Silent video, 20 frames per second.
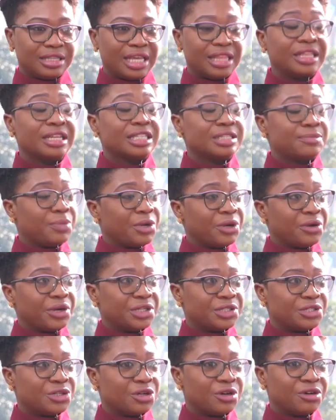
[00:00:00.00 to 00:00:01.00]
in the
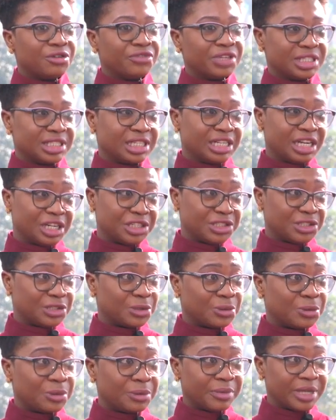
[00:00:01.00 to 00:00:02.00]
spirit of
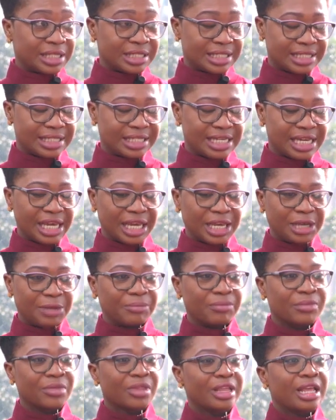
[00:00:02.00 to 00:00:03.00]
International Women's Day,
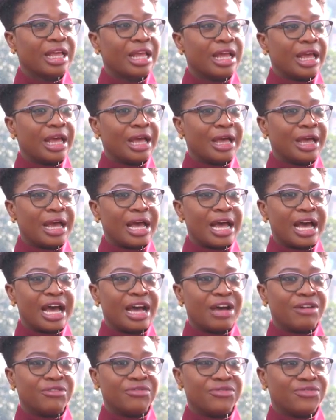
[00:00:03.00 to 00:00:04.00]

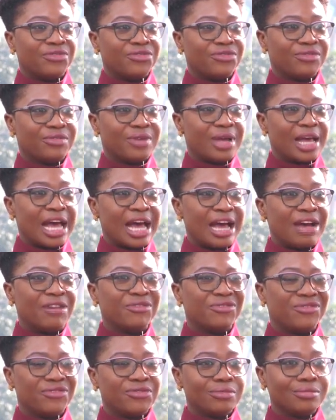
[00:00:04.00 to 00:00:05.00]
I've,
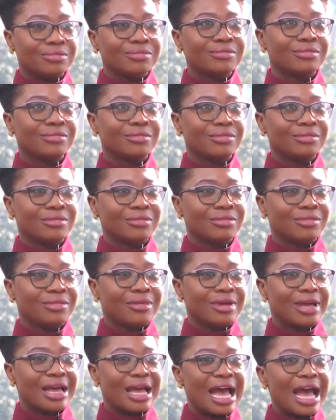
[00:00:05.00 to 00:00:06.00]
I've
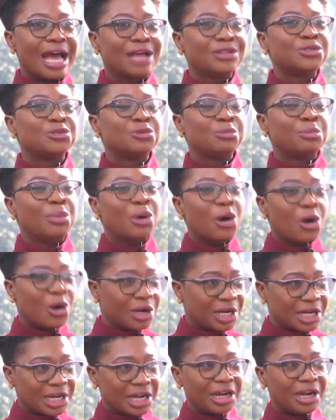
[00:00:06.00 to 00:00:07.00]
had to
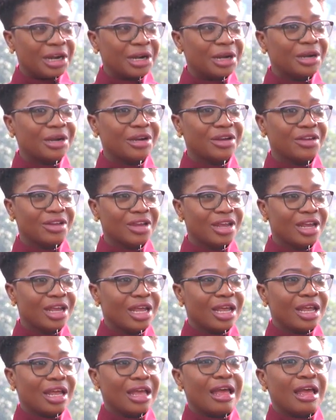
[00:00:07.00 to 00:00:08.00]
ponder
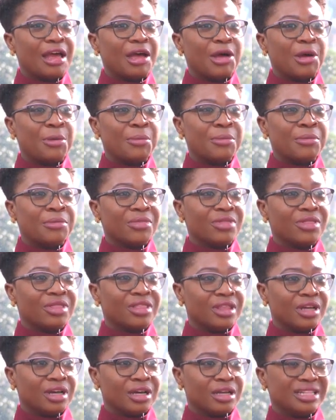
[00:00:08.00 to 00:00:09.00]
um,
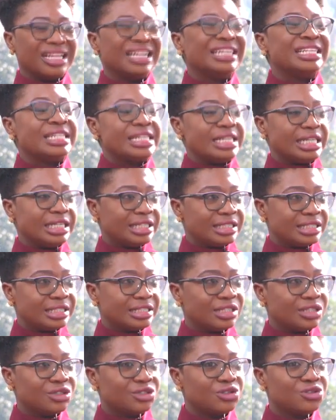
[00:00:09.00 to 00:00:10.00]
the, the need
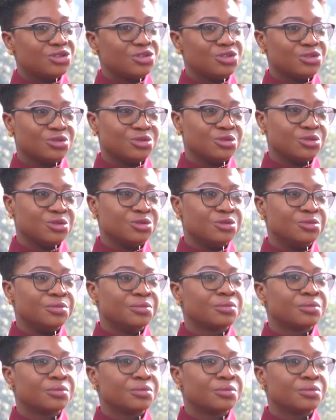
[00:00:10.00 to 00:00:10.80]
to